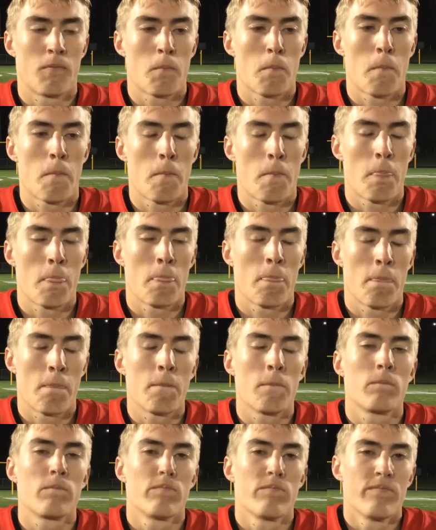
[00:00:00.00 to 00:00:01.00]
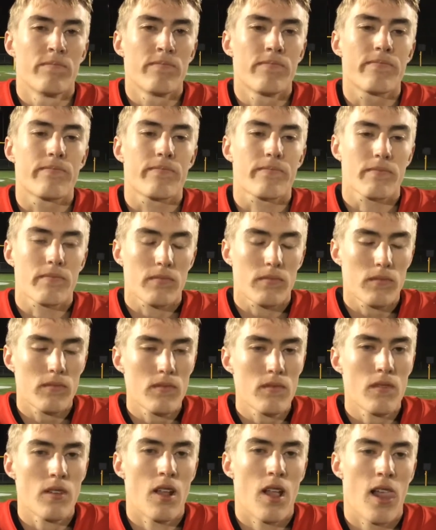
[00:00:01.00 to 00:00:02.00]
Big night for you on the
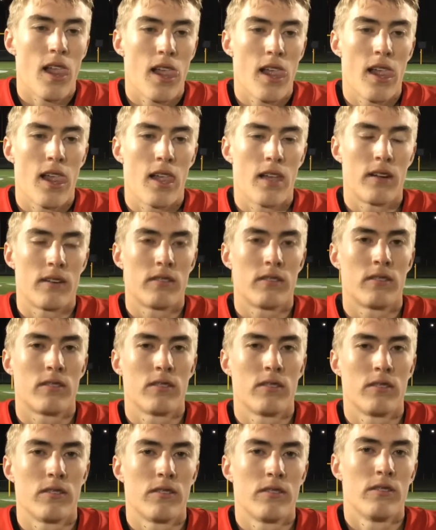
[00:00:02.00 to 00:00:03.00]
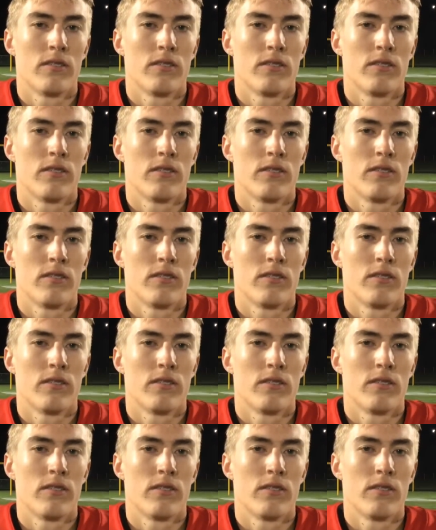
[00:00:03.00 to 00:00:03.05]
ground. What were you seeing?